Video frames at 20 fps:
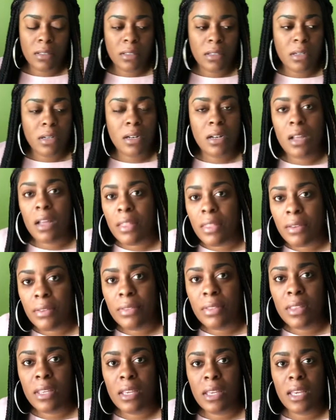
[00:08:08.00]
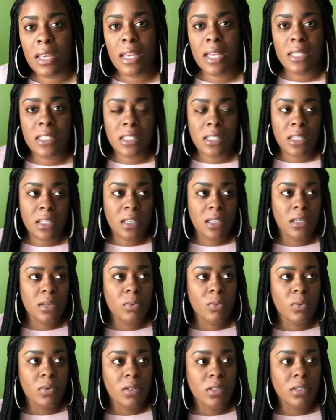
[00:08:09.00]
Another thing I did
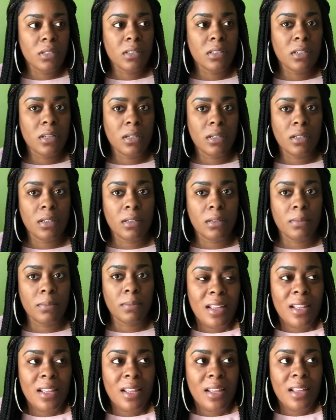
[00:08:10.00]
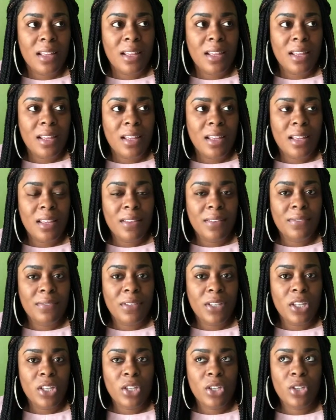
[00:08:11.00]
was, if
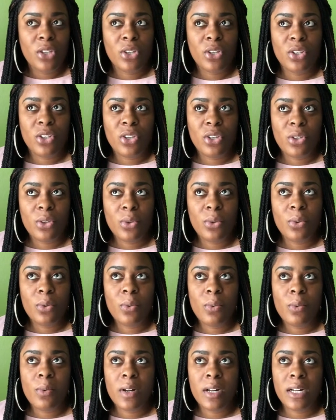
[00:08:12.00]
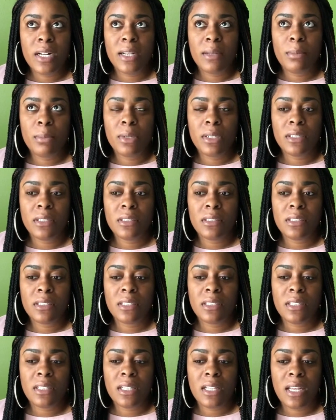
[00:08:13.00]
you were a
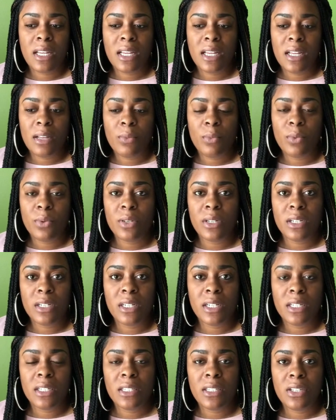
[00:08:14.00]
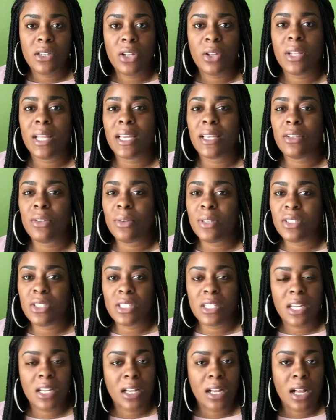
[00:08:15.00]
person that were, like, you had
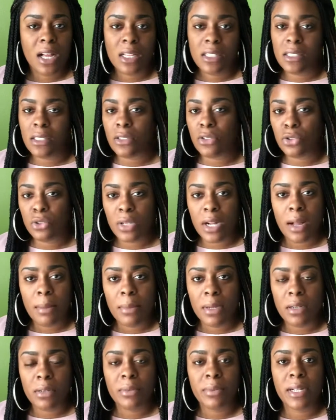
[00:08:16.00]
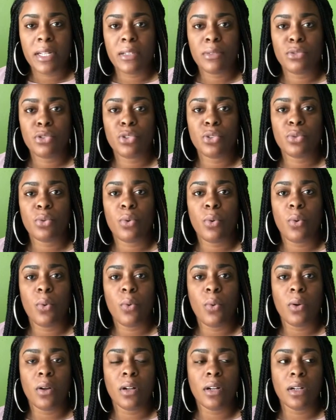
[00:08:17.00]
just had constant drama around you,
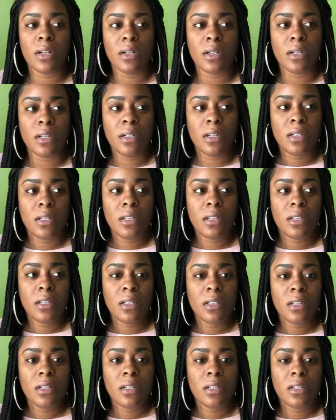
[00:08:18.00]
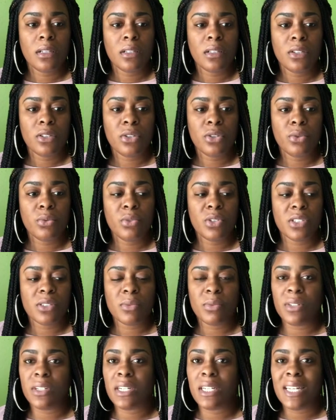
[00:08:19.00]
or you just
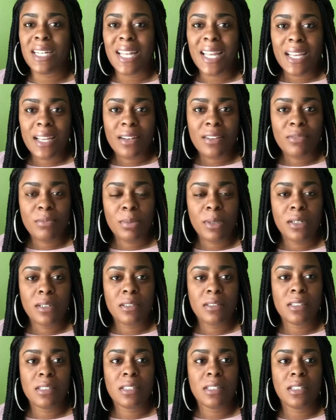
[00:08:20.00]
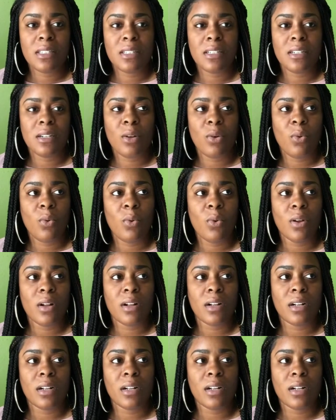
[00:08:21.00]
were a negative person, or